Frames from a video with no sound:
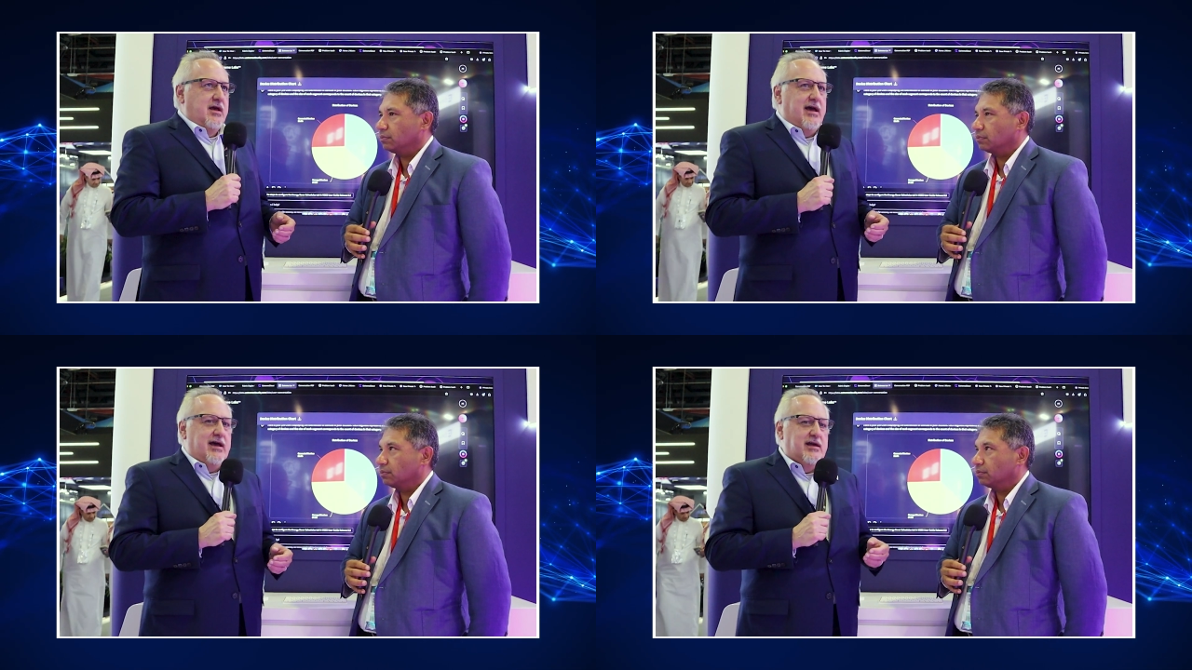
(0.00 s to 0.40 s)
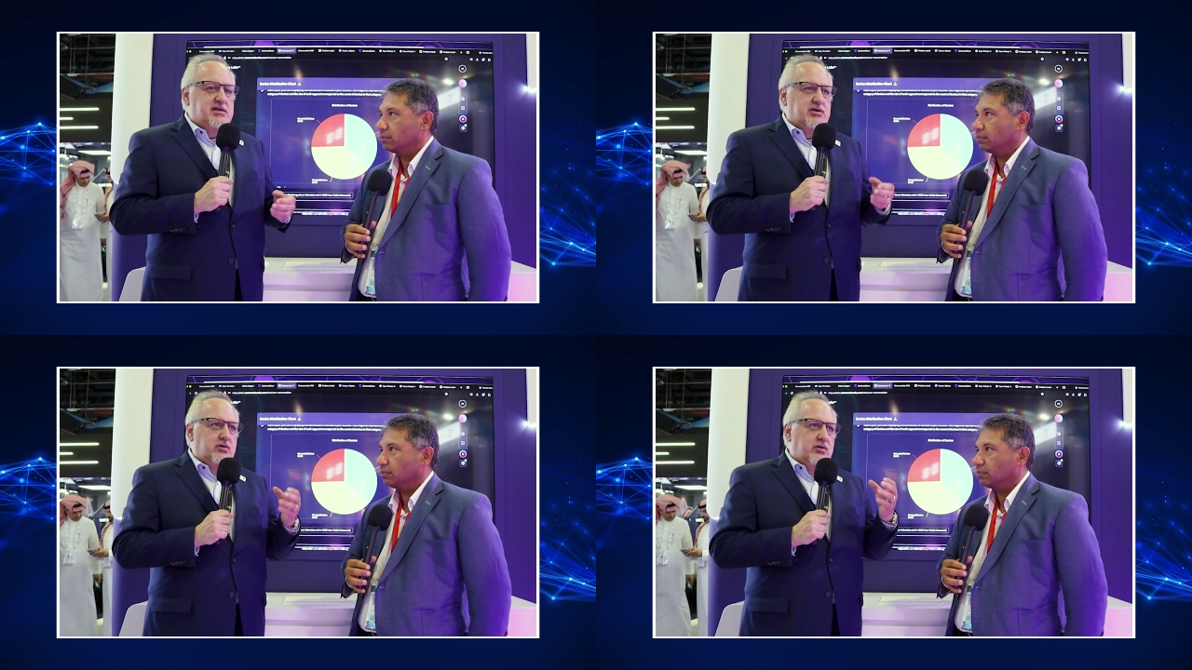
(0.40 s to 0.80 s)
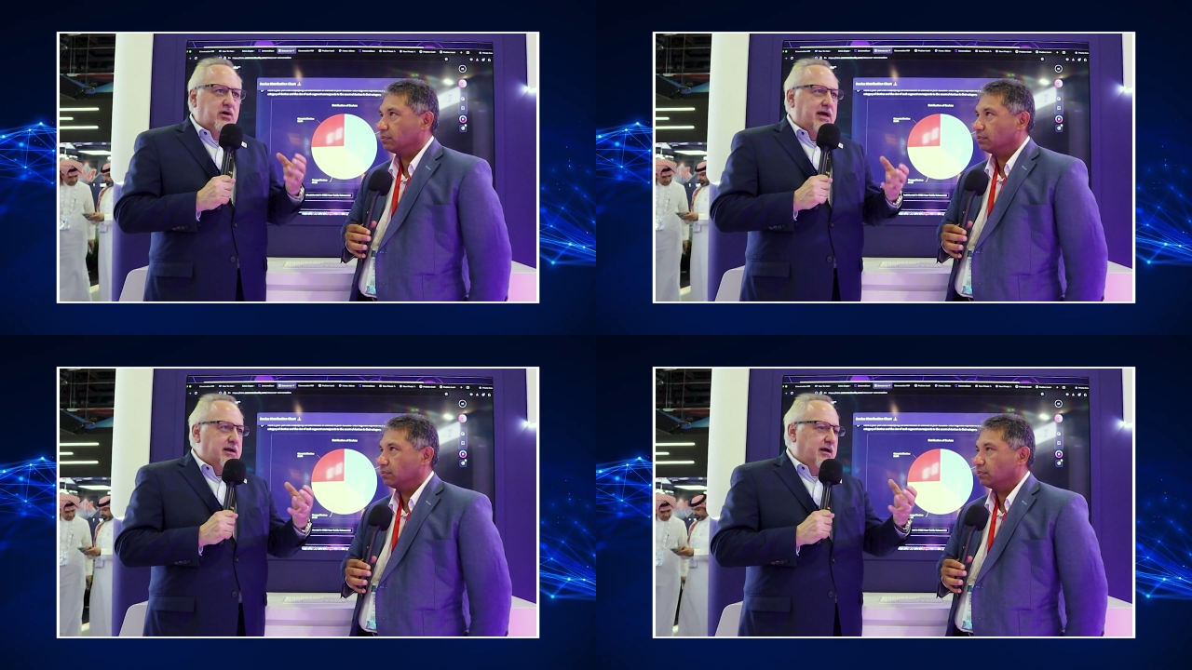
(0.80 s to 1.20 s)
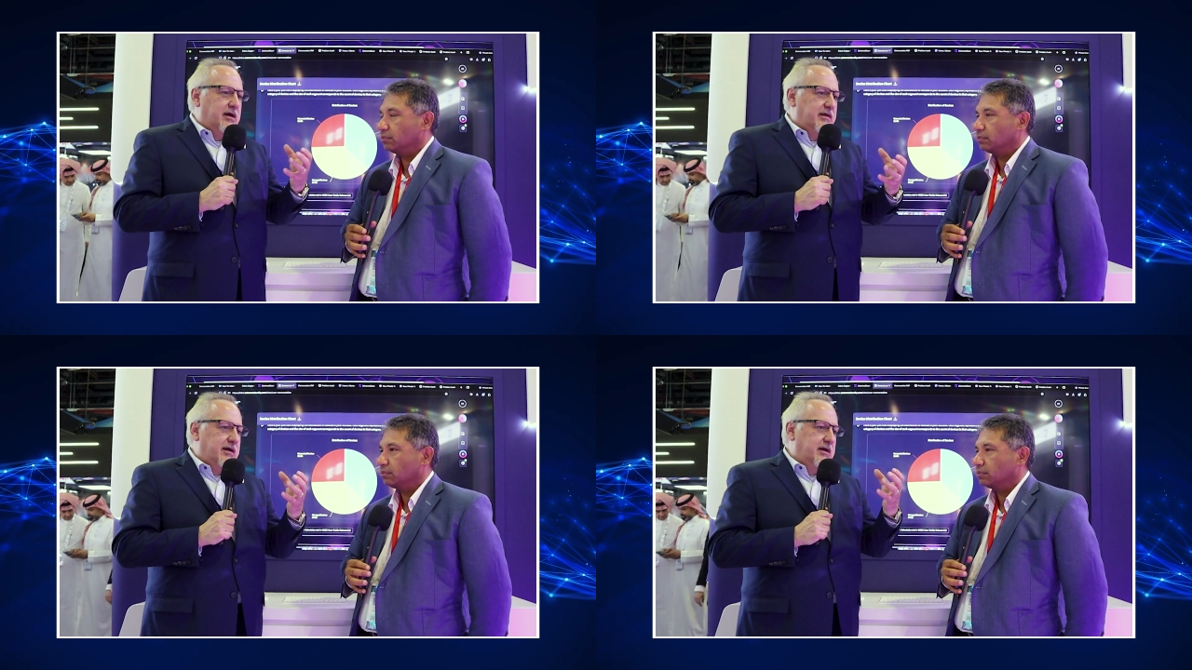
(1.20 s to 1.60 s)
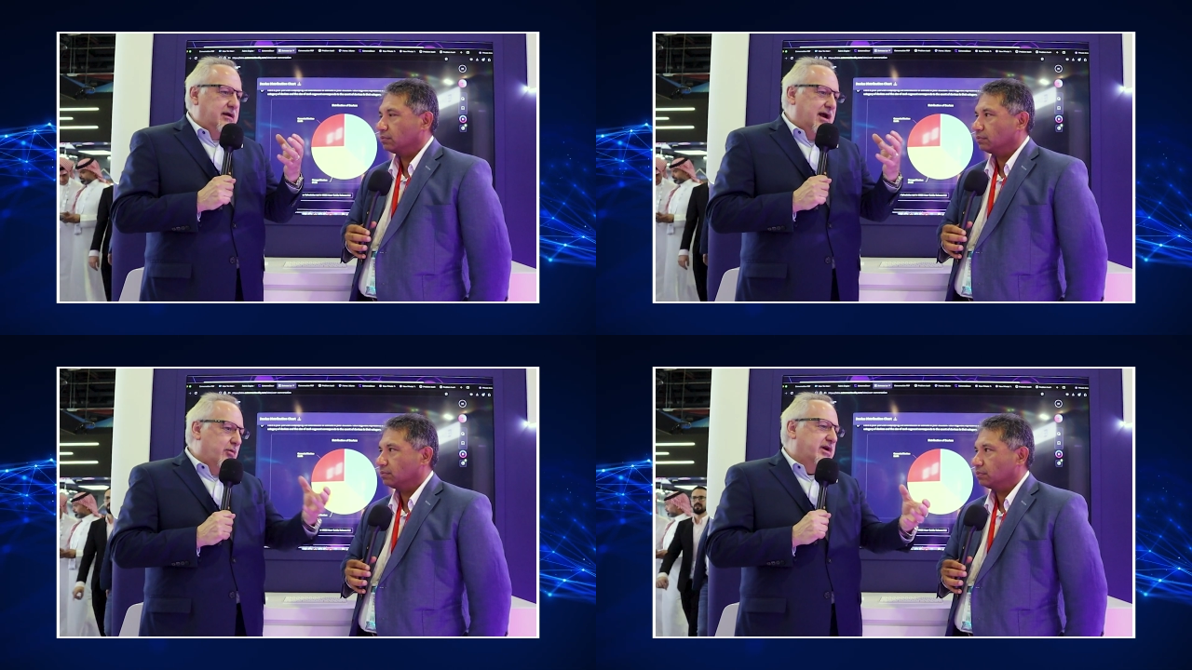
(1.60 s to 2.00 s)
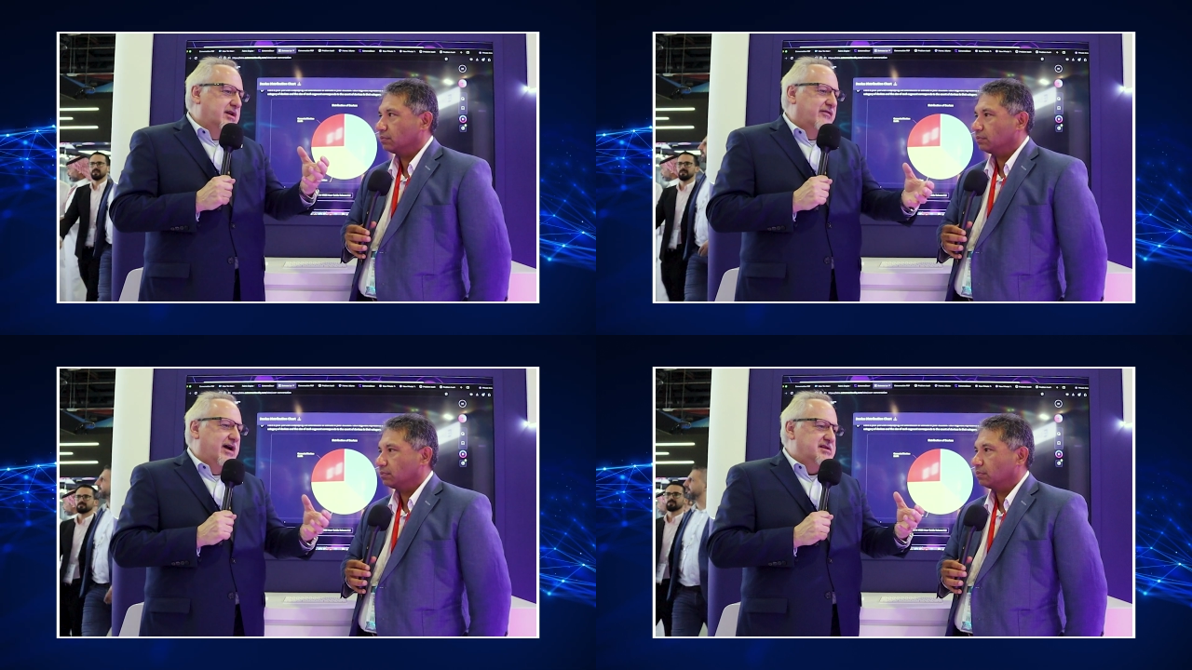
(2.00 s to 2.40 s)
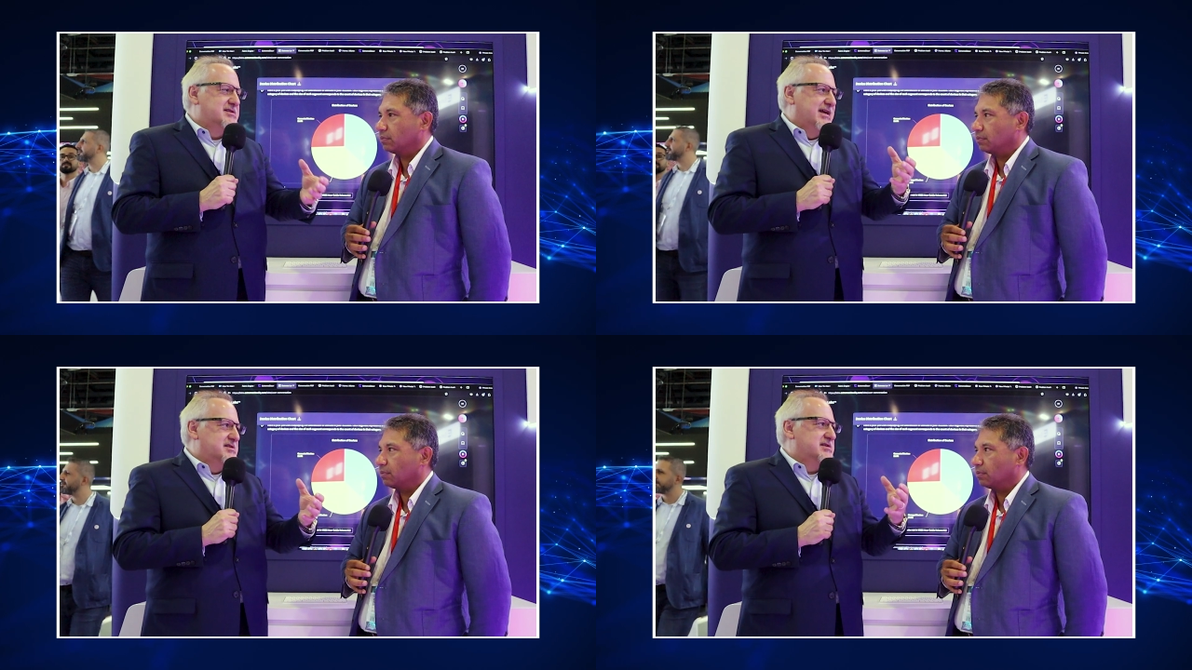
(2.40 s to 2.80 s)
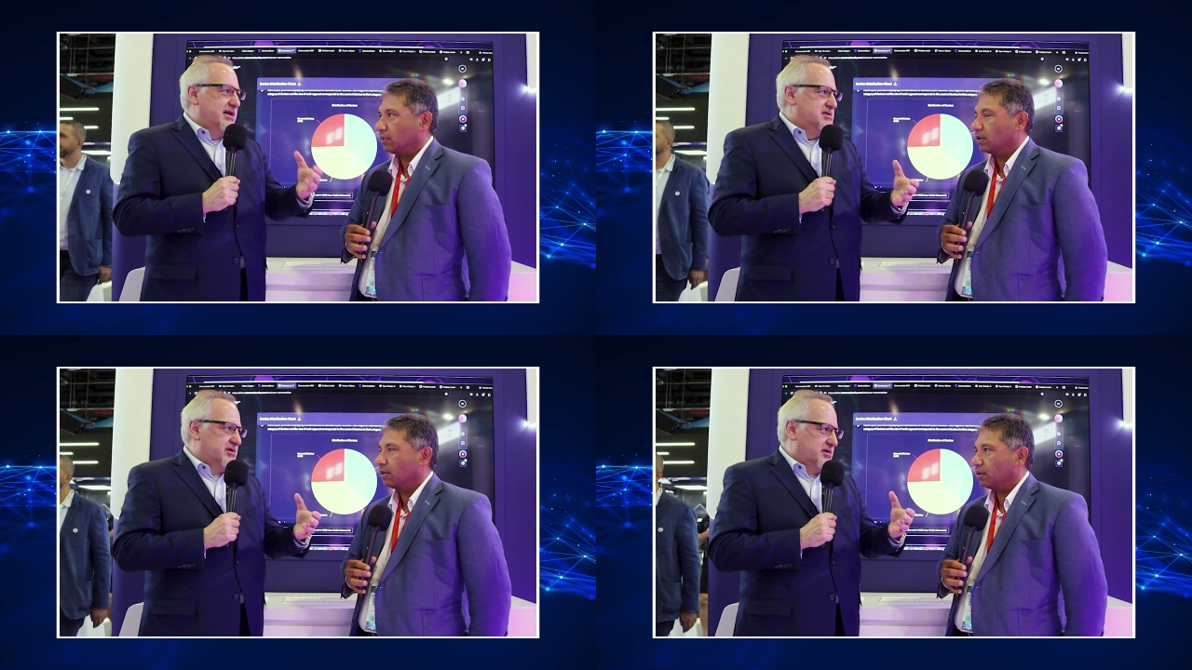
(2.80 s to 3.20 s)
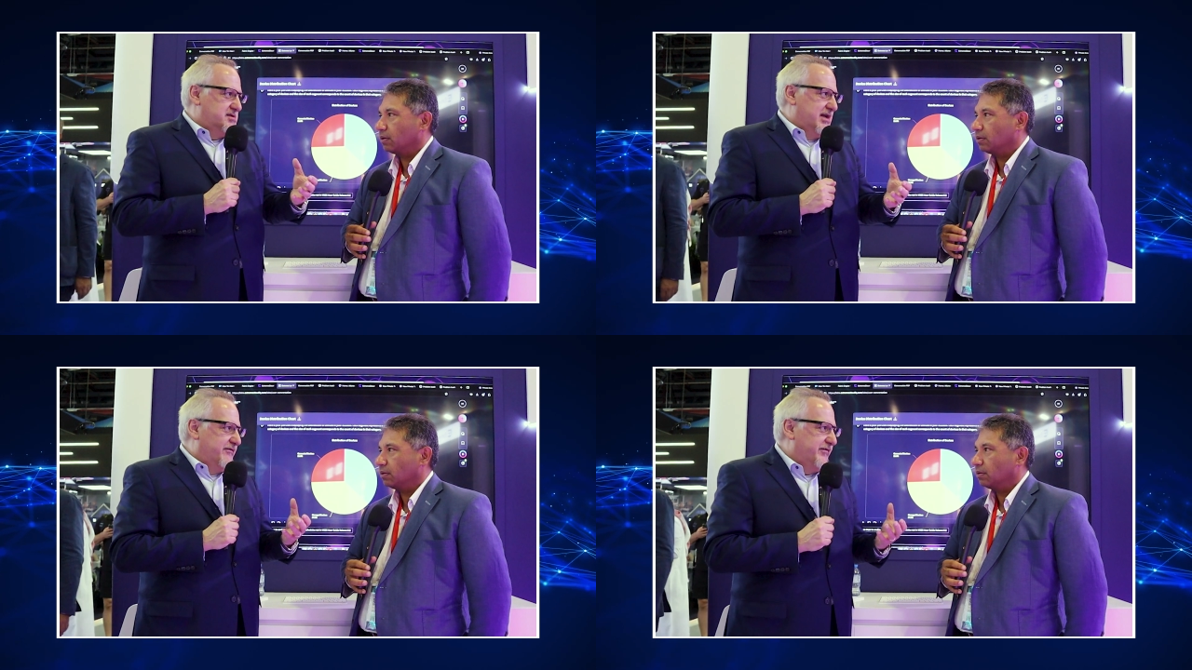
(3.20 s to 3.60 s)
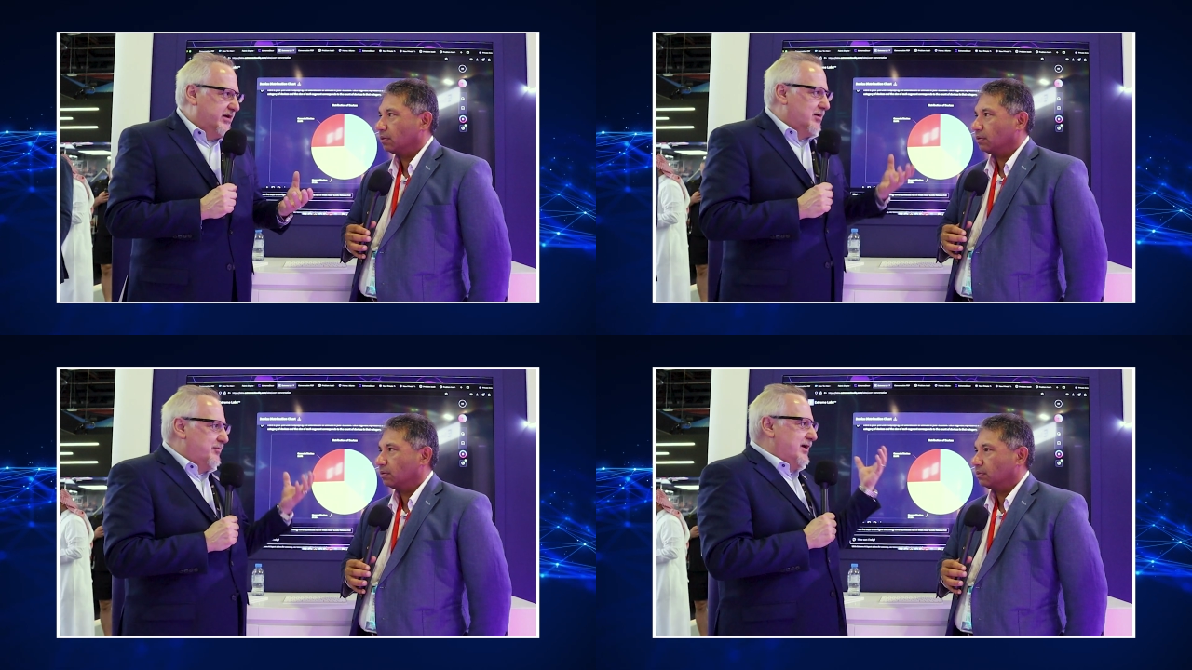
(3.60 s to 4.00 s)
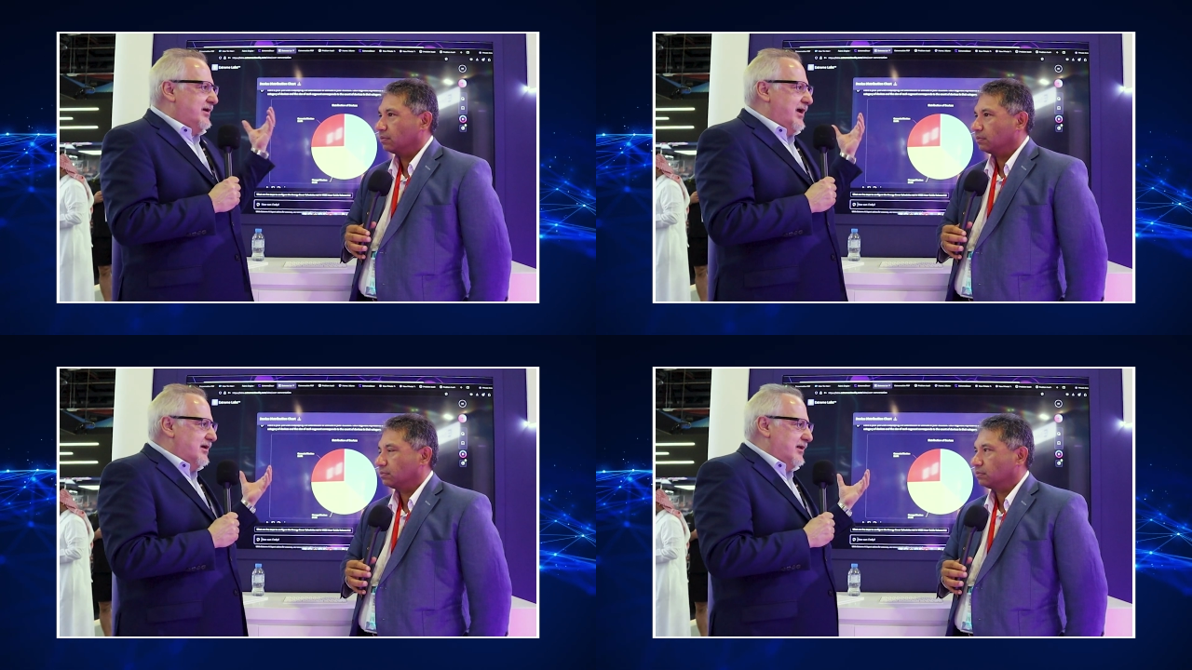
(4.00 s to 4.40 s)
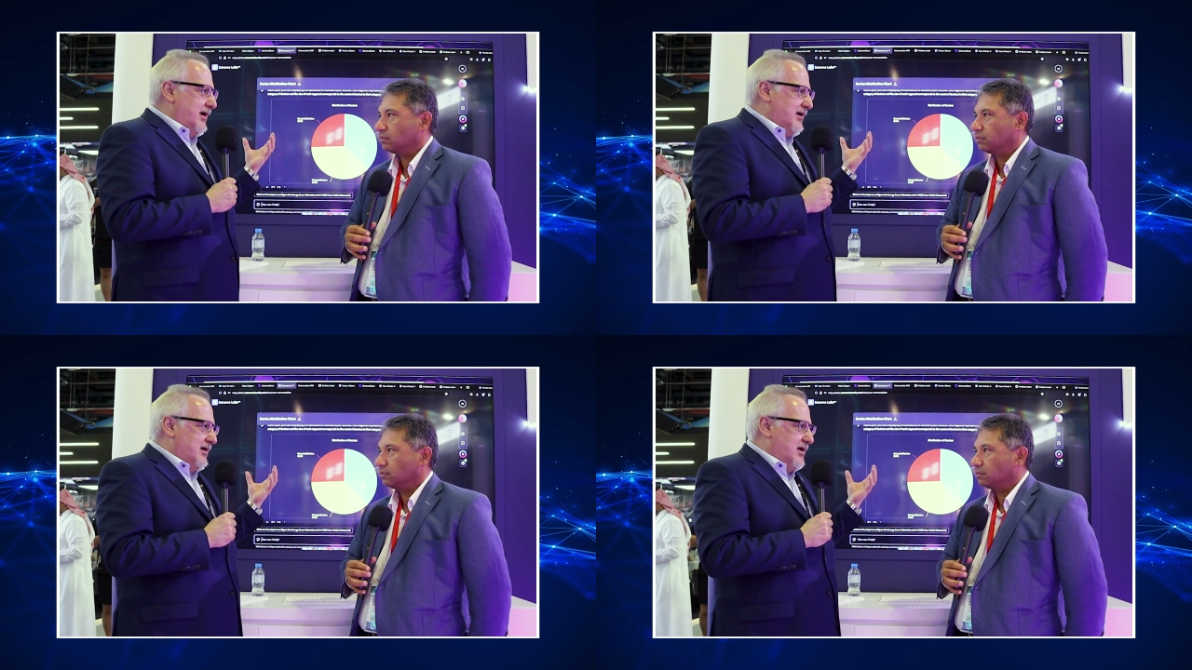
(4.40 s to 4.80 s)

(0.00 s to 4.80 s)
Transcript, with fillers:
Speaker 1: as you look at the networking devices as sensors, they fill a big data lake.